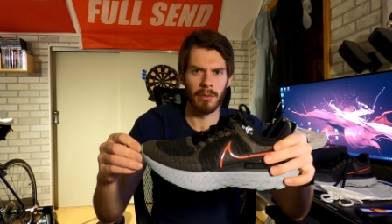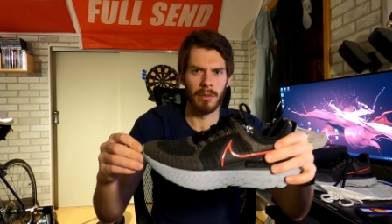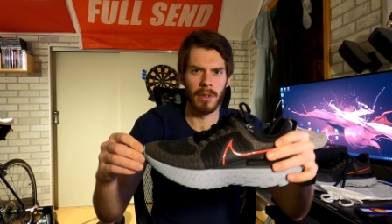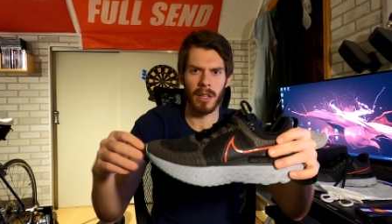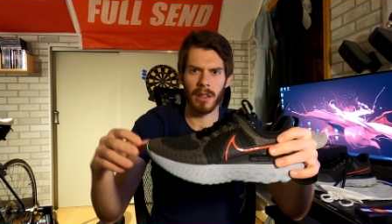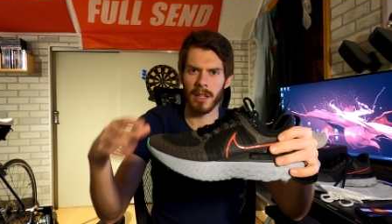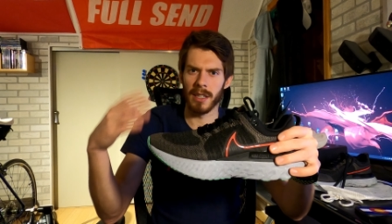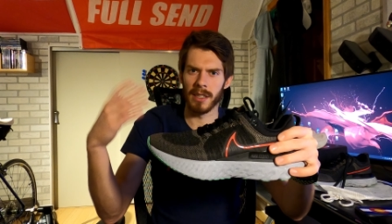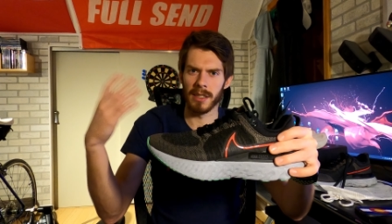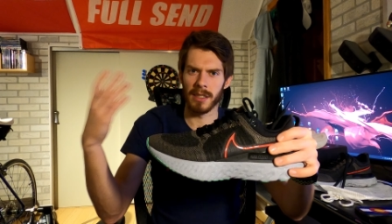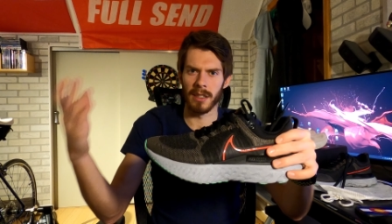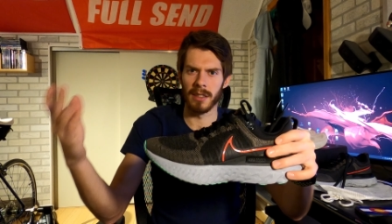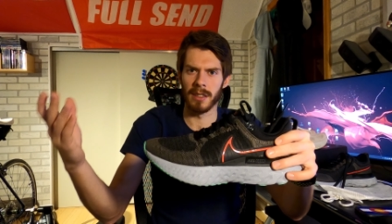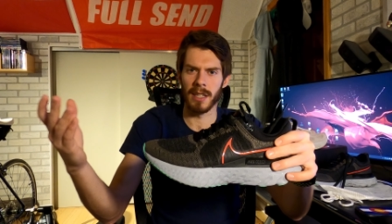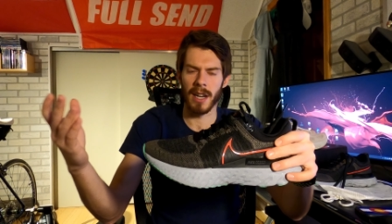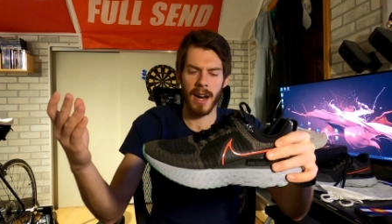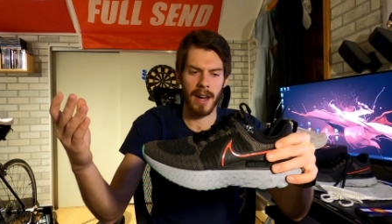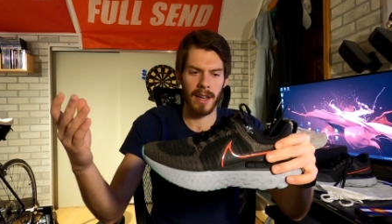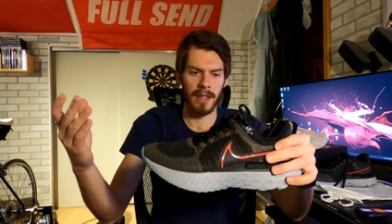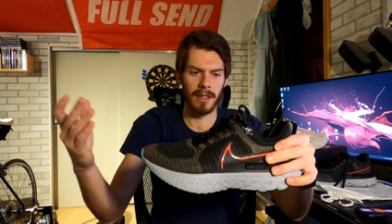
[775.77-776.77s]
Nothing is
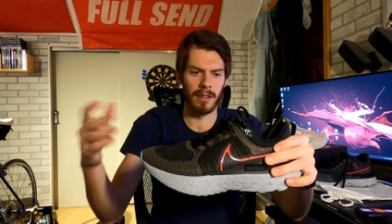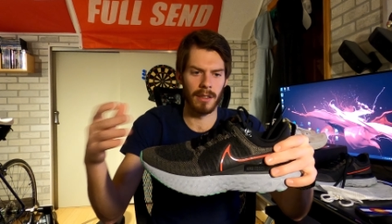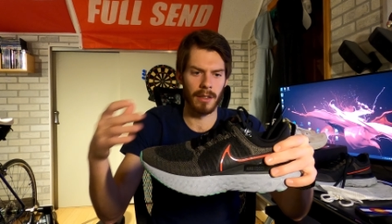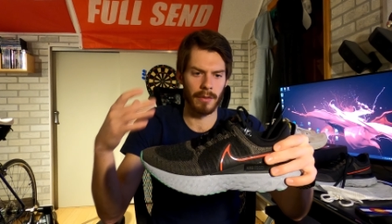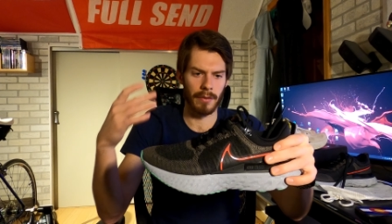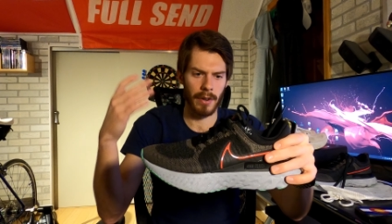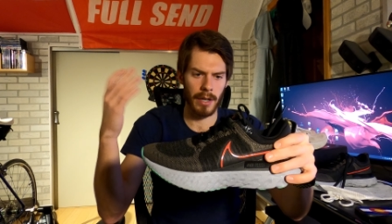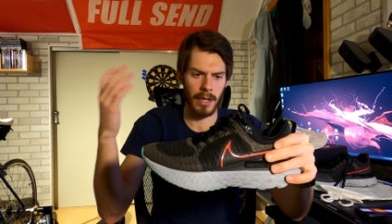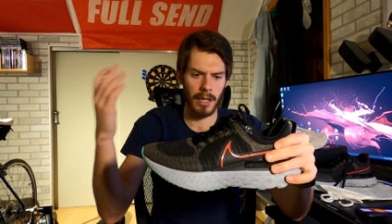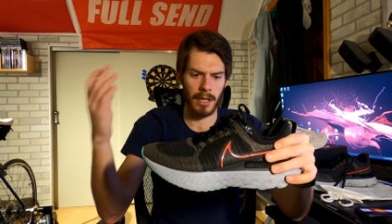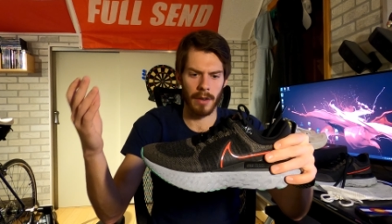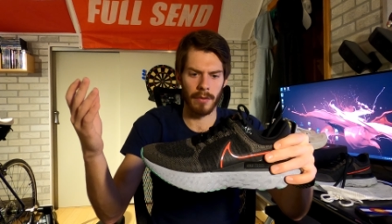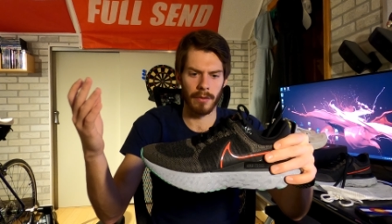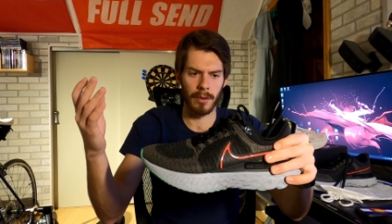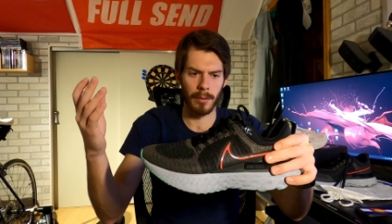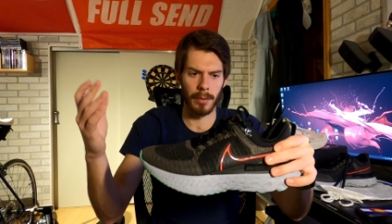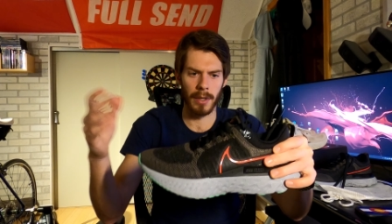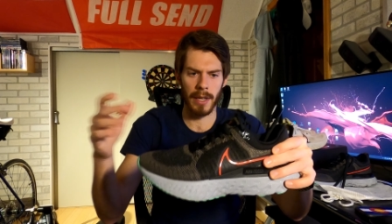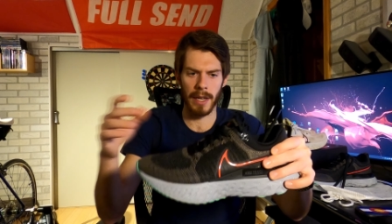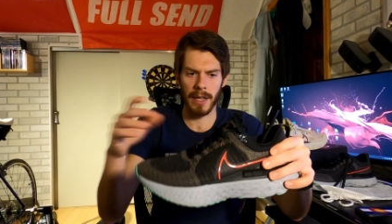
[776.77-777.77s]
untied. They're very
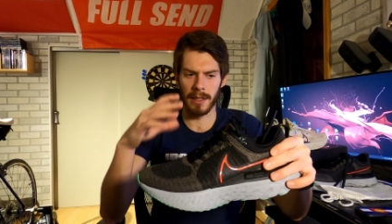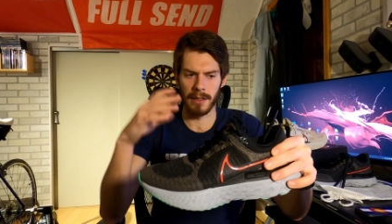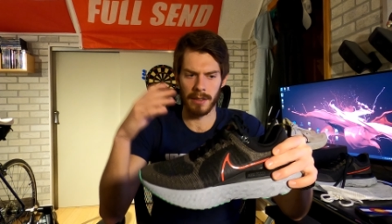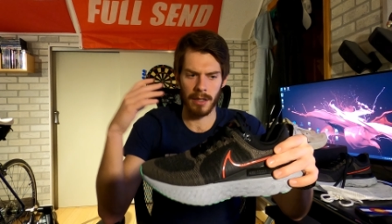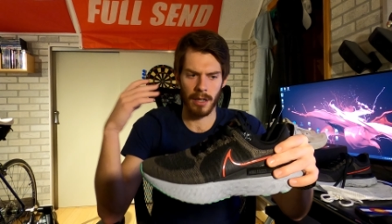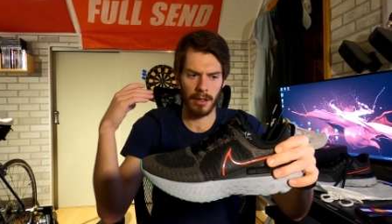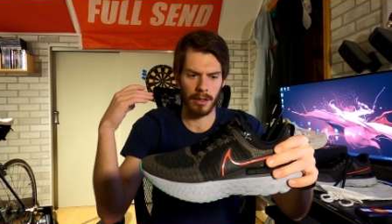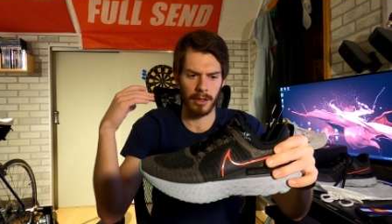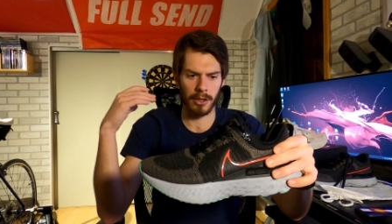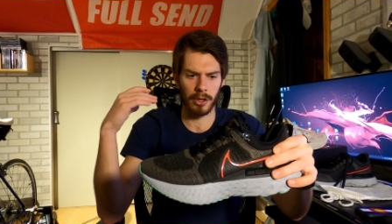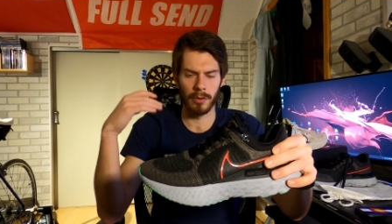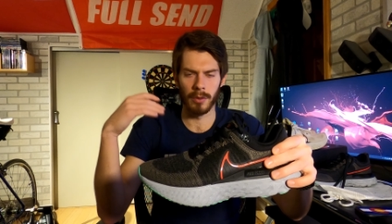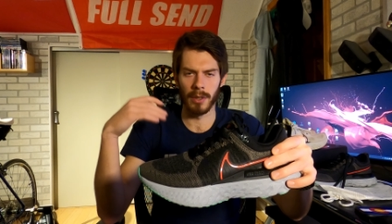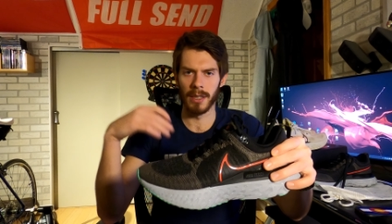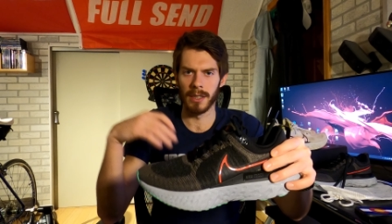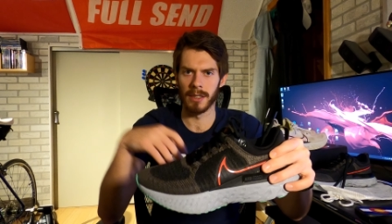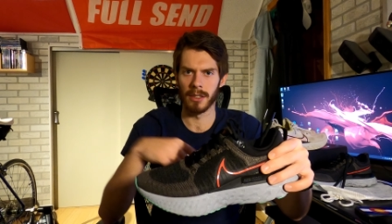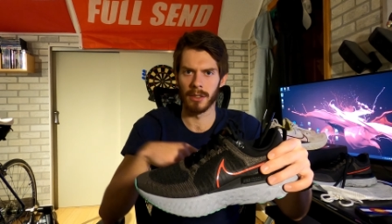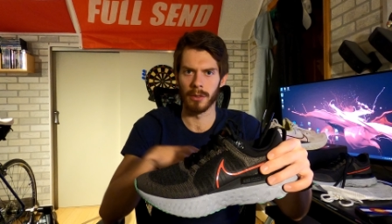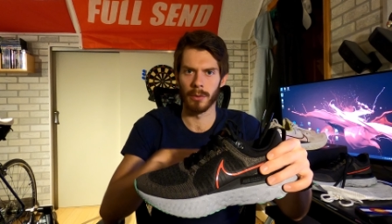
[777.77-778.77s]
comfortable. I can tuck the
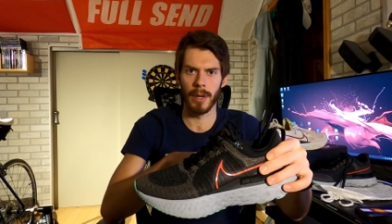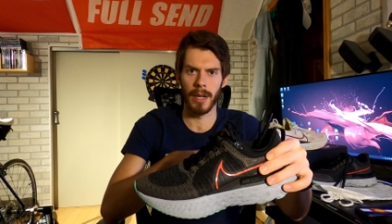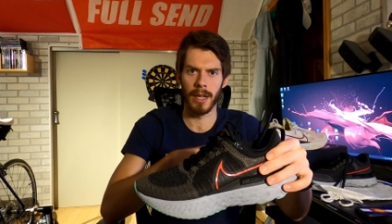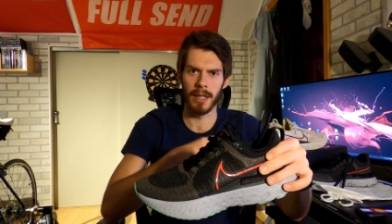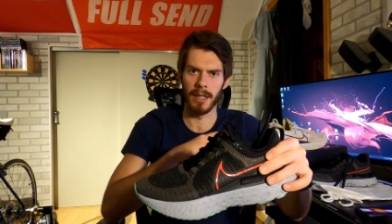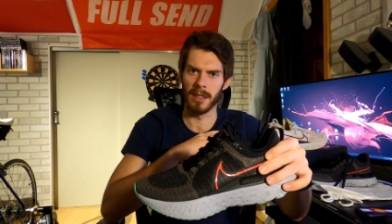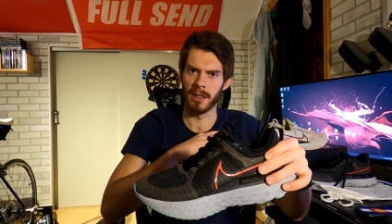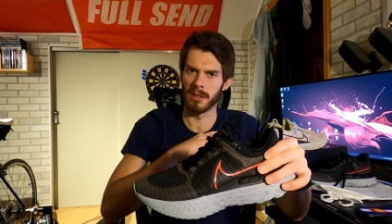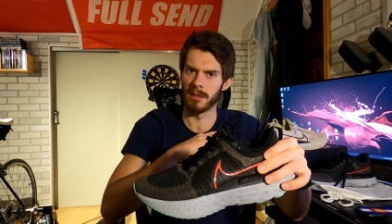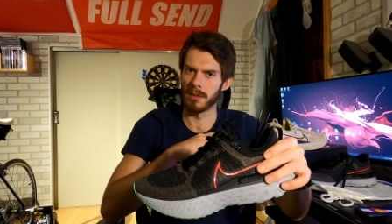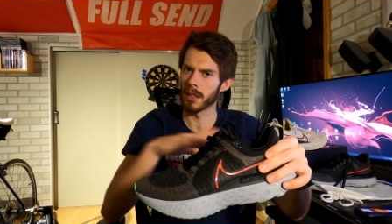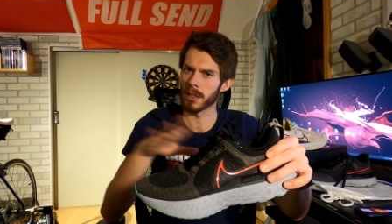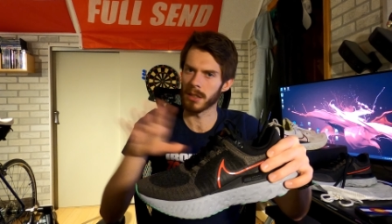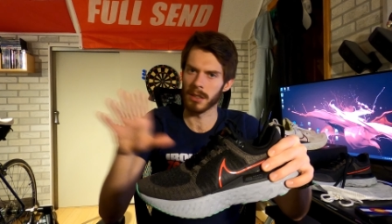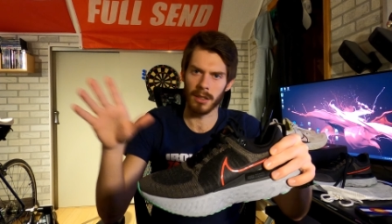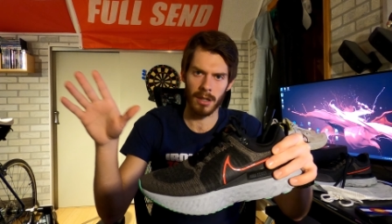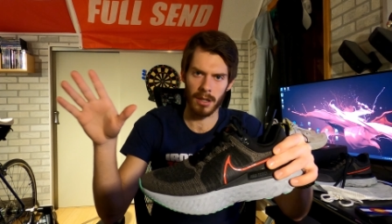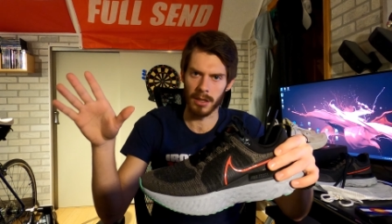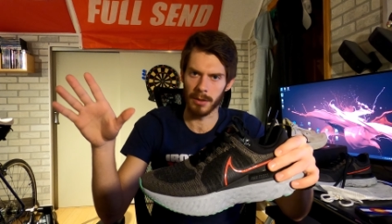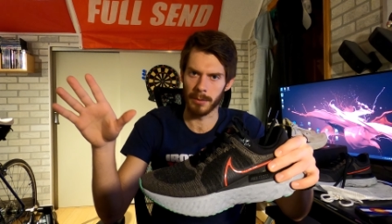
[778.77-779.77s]
shoelaces away. It
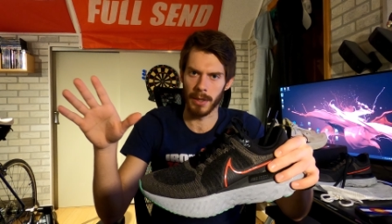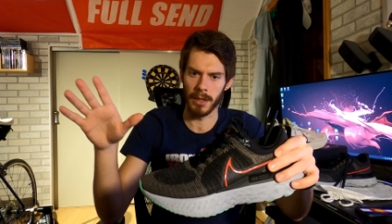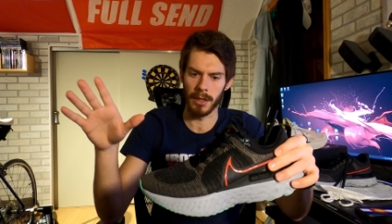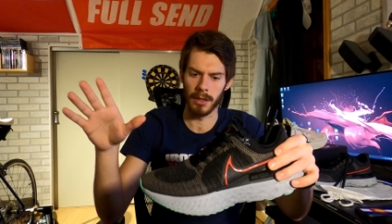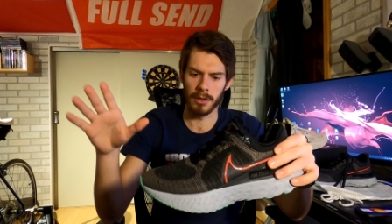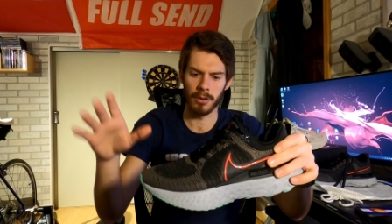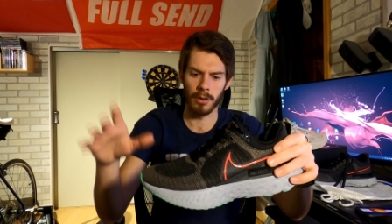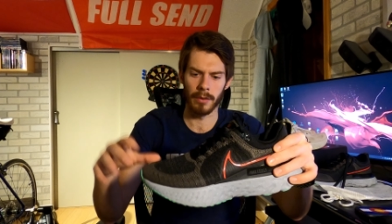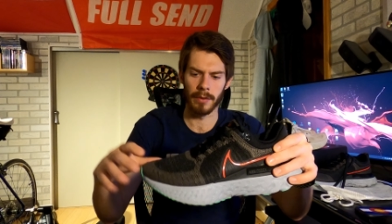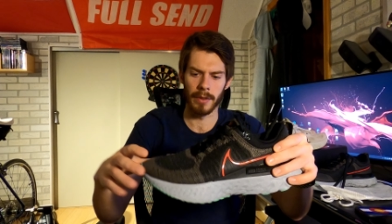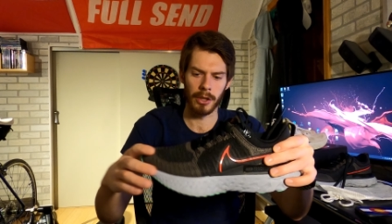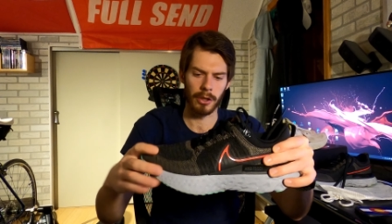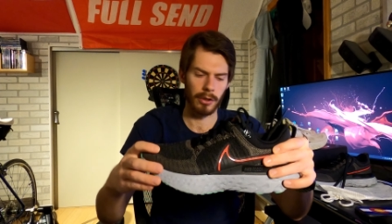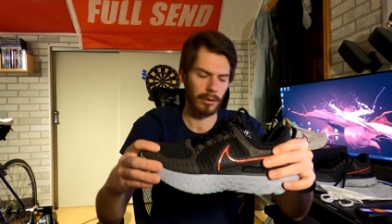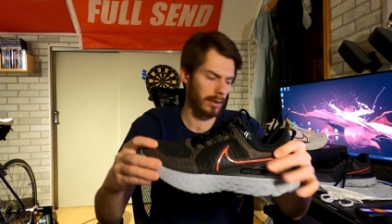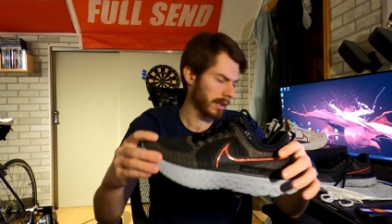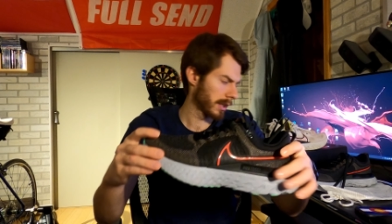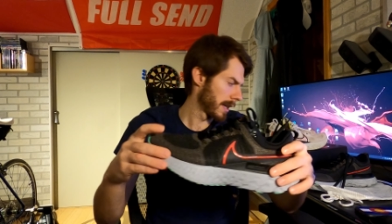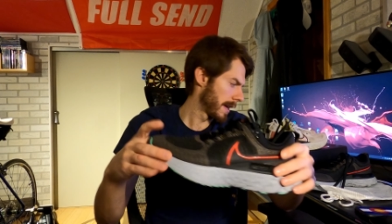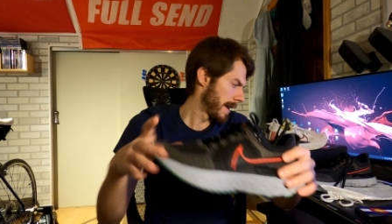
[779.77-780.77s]
doesn't cause me any sort of
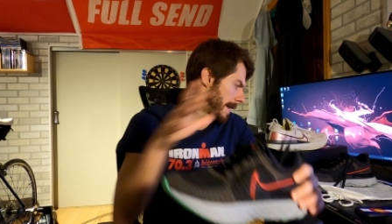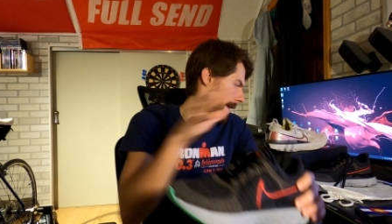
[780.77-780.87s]
issues.